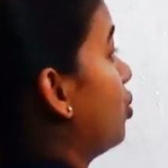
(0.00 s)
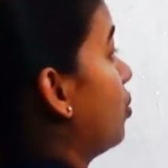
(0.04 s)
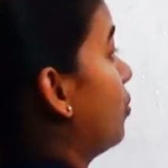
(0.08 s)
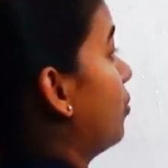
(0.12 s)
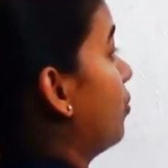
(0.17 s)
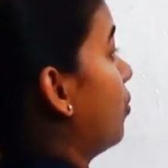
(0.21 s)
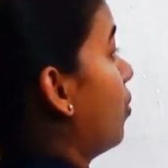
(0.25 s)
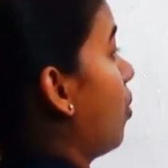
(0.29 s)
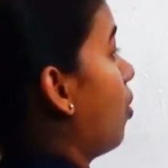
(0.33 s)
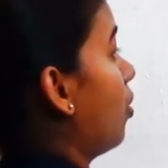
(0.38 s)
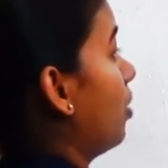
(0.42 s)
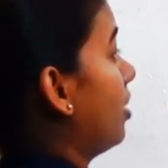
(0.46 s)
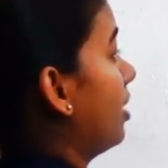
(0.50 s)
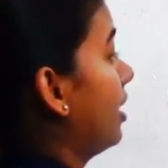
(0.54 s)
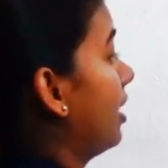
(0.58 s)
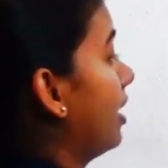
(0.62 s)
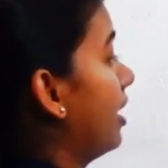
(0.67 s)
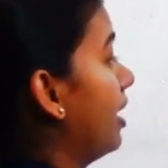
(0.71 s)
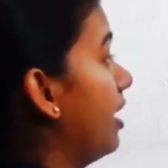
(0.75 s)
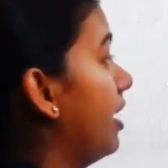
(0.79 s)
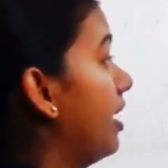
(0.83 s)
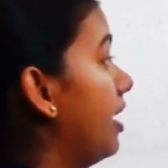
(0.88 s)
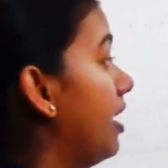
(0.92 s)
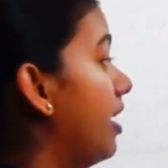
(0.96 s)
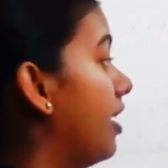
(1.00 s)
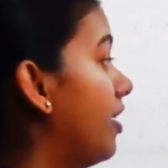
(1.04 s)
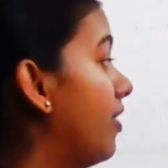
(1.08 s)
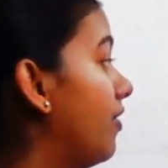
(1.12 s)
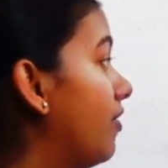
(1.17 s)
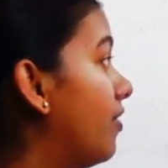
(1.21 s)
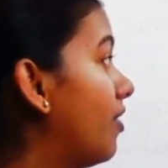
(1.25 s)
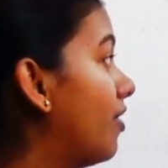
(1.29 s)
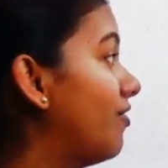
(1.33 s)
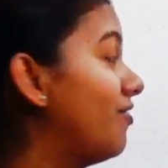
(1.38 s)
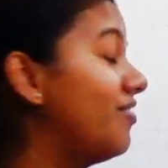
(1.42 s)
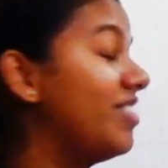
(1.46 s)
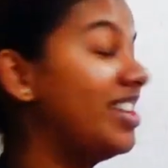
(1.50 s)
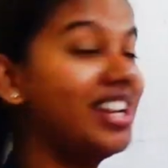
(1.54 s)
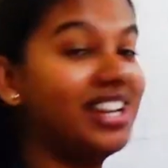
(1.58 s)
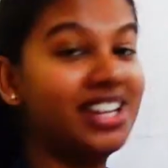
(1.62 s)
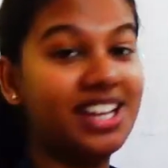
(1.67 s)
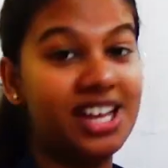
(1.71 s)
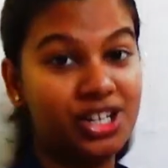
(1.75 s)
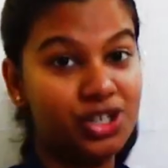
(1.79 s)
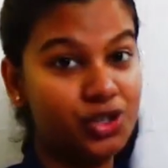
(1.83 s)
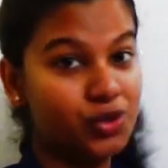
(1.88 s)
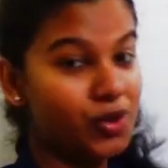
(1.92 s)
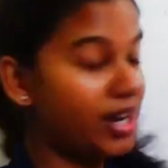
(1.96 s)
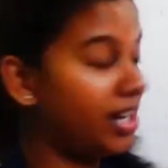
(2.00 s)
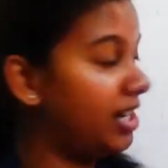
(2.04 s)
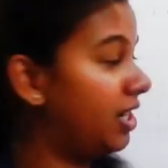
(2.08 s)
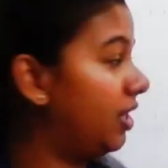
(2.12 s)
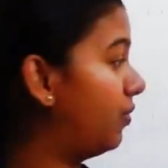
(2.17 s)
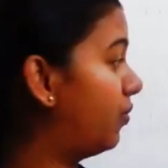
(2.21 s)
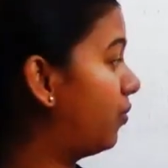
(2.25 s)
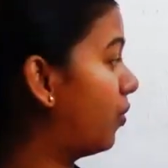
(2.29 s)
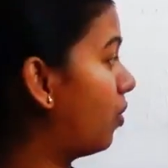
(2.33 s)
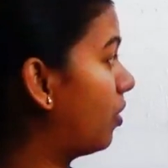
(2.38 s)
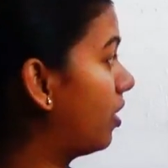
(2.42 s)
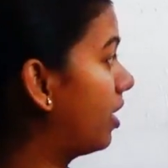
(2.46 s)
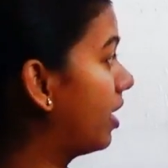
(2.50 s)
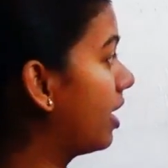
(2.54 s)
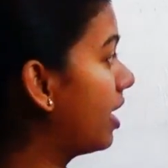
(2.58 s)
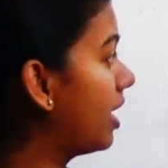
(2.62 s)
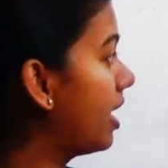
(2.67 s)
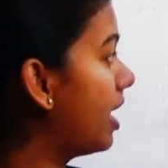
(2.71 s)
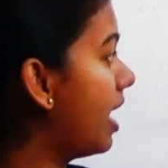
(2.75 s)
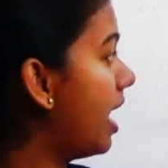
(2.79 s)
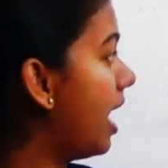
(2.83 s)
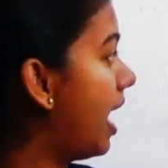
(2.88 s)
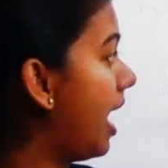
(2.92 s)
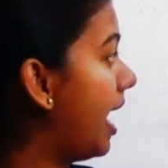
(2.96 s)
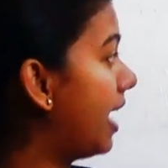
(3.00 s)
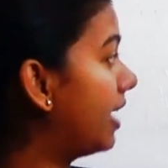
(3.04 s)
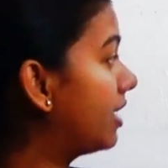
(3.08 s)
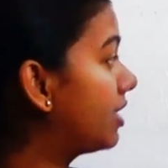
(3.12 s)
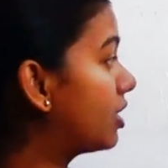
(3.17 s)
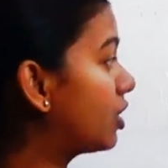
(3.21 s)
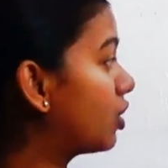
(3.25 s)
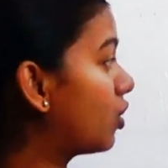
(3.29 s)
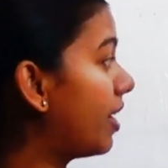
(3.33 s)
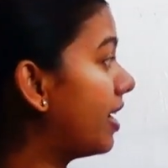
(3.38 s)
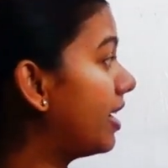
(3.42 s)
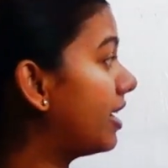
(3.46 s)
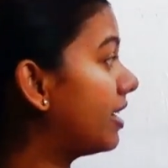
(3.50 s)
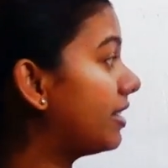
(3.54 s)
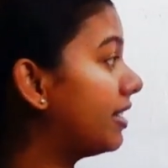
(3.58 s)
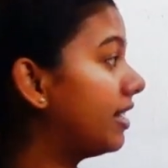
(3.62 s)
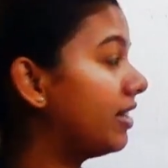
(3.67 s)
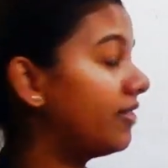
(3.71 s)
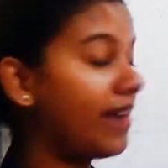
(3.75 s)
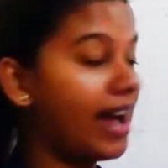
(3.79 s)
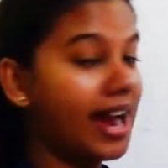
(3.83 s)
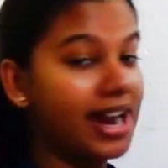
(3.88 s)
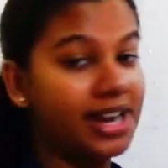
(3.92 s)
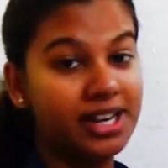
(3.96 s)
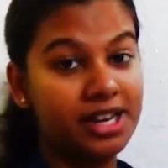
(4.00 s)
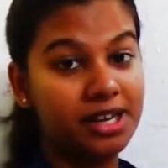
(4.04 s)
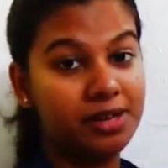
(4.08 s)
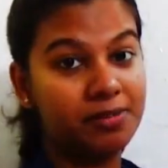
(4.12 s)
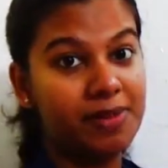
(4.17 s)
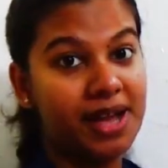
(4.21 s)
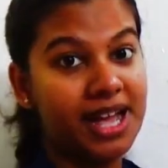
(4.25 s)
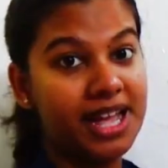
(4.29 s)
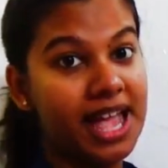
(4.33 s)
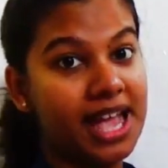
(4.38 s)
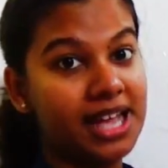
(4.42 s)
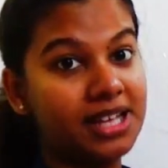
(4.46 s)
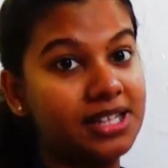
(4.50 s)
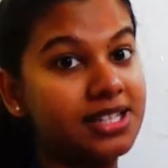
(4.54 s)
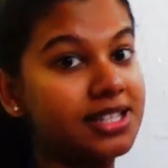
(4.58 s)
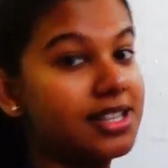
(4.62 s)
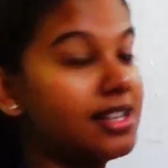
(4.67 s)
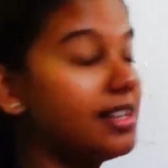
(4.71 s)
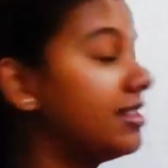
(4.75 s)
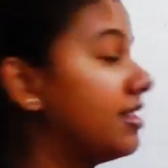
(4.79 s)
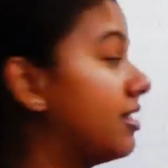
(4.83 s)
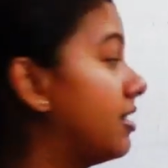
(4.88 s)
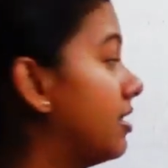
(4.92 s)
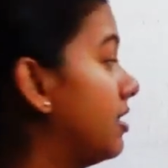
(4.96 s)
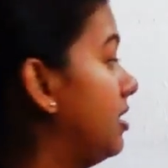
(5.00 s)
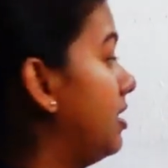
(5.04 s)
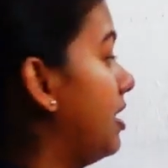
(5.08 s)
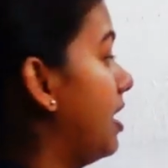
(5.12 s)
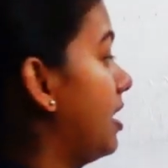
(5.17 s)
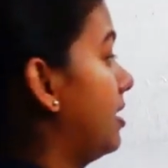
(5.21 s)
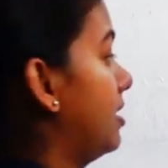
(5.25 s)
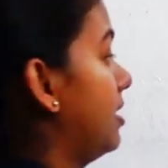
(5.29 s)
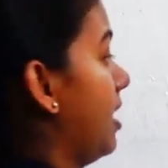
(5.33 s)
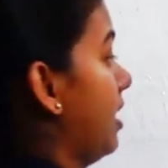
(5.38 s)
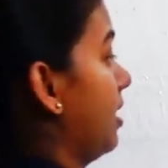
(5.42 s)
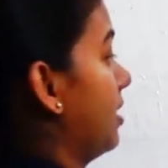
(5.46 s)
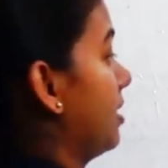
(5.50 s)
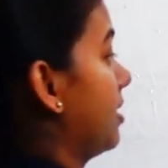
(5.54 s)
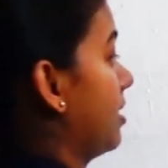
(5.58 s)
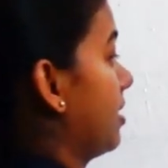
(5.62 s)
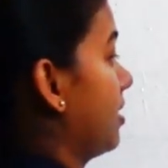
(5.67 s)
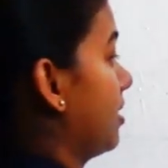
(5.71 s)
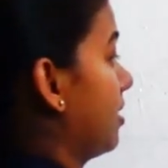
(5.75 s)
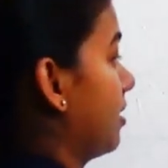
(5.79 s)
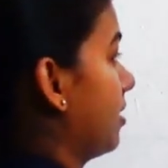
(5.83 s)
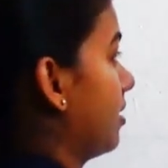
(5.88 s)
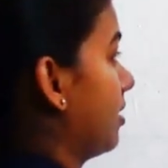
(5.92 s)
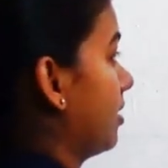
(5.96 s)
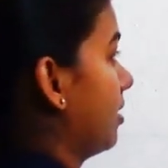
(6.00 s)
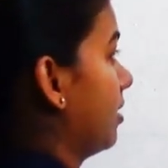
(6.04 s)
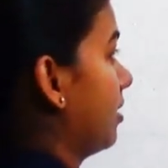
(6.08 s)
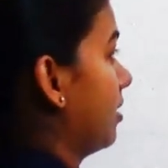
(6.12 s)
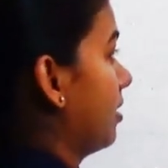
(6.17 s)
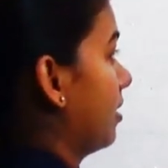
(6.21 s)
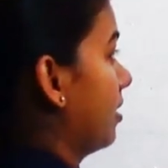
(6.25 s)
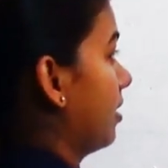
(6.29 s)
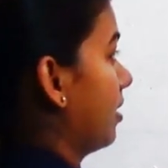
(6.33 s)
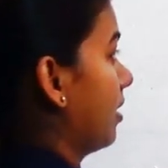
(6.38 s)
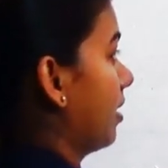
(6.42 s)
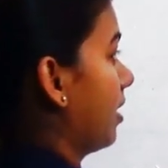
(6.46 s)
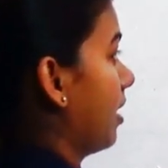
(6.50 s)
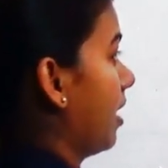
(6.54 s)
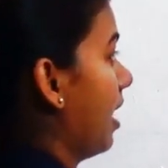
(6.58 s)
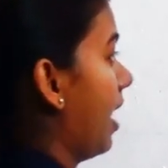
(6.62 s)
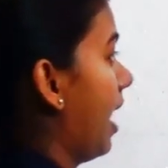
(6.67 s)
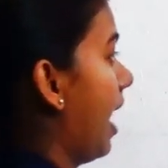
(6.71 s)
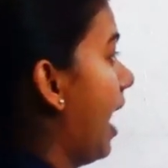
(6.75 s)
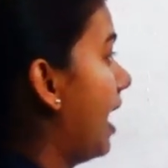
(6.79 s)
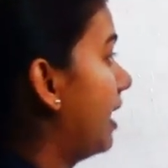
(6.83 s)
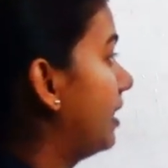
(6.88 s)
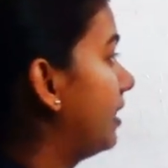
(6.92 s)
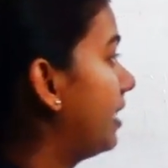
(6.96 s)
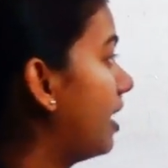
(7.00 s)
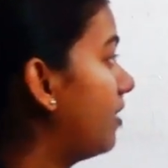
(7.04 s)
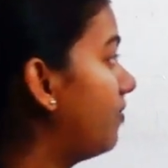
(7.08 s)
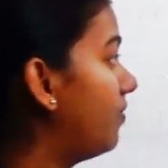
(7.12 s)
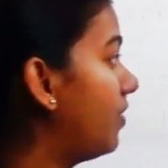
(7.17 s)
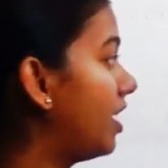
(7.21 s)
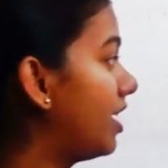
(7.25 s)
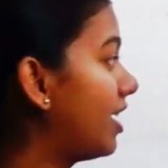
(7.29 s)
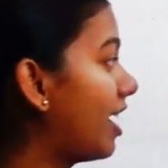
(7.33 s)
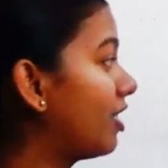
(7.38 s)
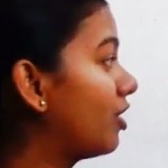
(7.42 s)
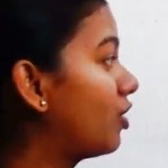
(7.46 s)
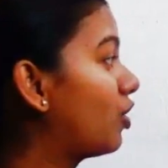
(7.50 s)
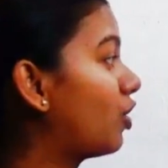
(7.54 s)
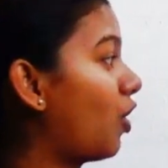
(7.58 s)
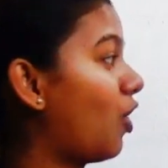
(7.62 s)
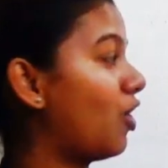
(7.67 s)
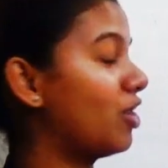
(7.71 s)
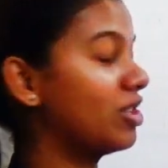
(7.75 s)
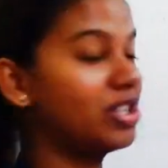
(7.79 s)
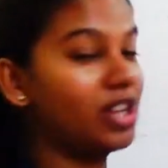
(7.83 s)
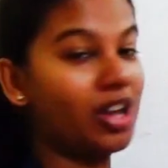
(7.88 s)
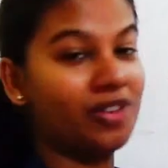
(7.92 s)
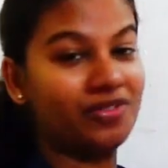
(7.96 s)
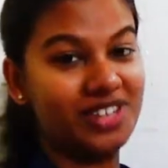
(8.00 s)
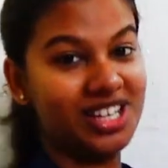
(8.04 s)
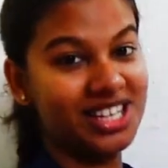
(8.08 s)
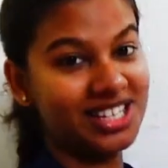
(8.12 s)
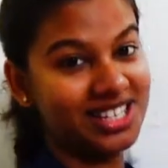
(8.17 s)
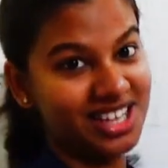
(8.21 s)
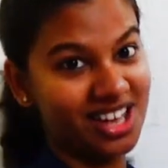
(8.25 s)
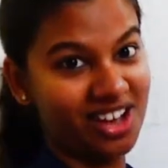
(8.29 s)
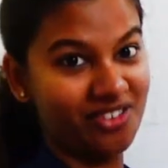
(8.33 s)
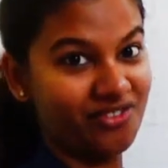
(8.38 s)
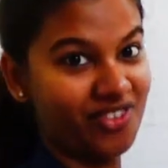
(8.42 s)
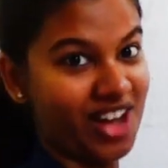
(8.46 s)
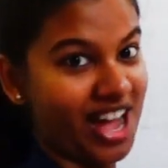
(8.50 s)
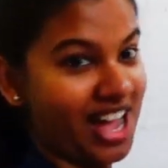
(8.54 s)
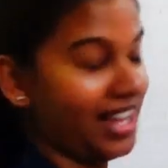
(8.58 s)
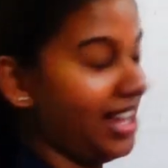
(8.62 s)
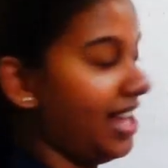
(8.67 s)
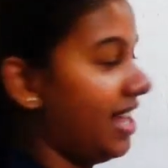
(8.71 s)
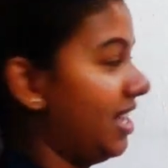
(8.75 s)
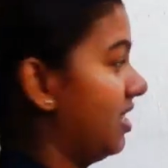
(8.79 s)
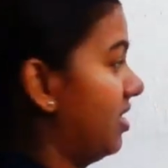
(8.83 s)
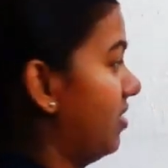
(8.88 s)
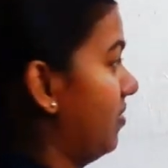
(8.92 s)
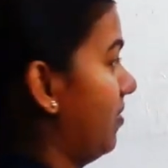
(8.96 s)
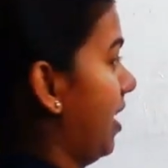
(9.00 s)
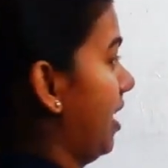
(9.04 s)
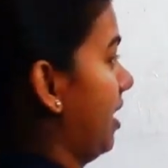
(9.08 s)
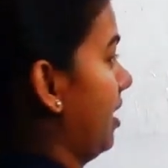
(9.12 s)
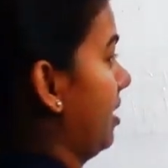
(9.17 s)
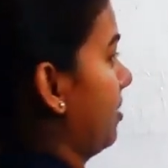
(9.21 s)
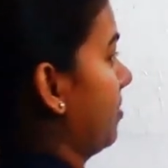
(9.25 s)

4, we will get 24. X square divided by x is just x, and then we can cross off this y as well.